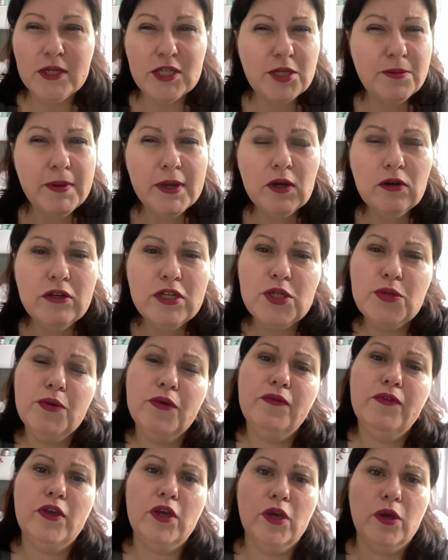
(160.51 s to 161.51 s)
And to be honest
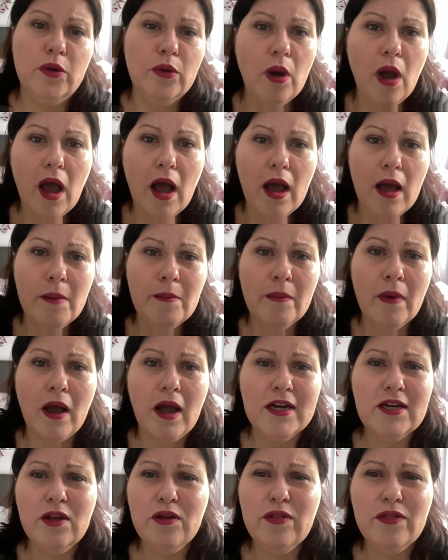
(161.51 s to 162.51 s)
with you,
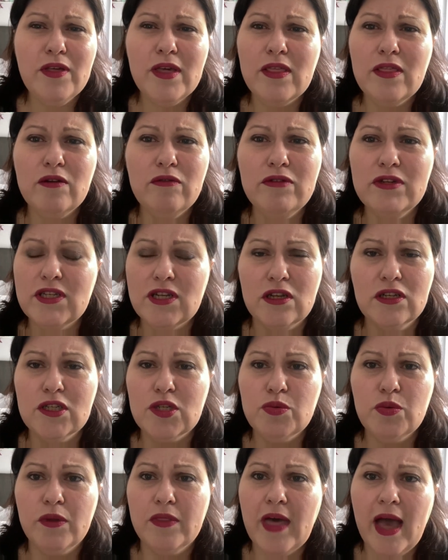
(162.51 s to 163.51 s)
I don't think the
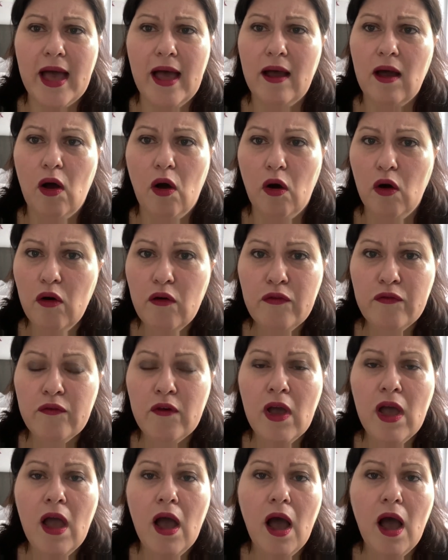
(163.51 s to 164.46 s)
results were that off.